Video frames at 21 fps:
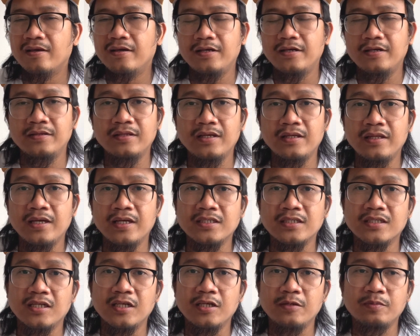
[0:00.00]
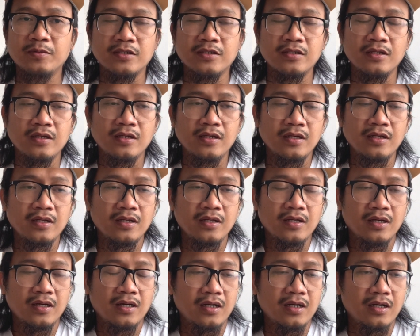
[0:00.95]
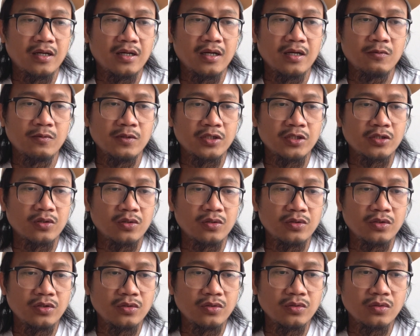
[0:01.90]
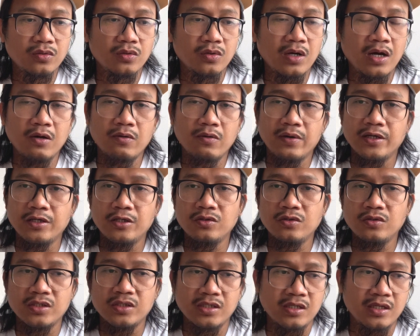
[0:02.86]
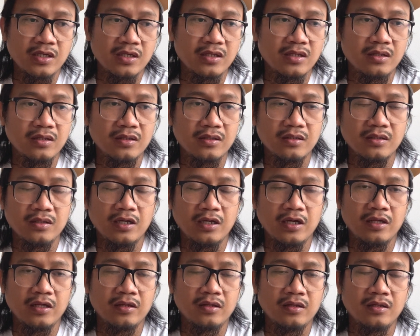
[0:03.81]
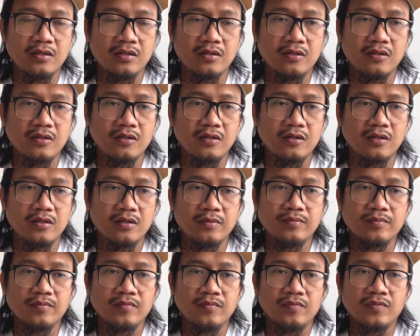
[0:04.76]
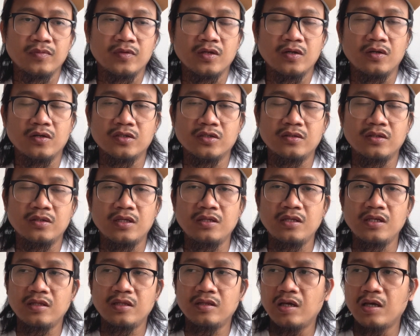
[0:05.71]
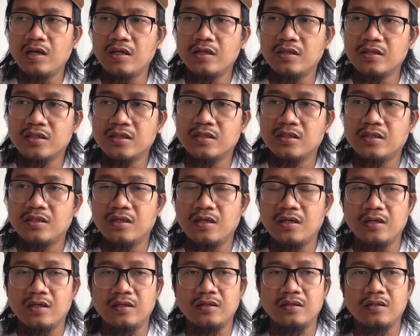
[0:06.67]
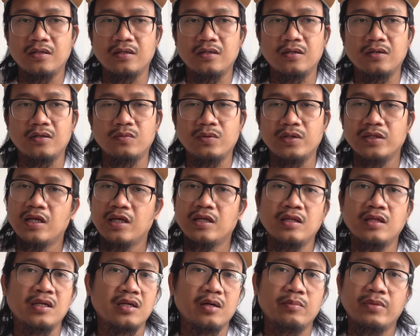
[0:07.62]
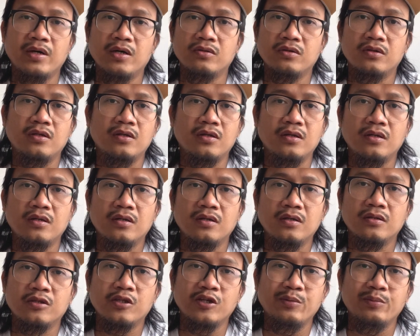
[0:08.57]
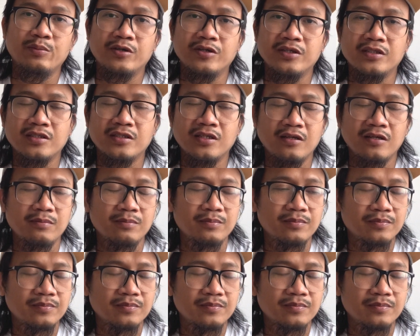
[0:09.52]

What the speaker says: In the next clips, I will show you how I use it, and also the details, and what I think about the trimmer itself.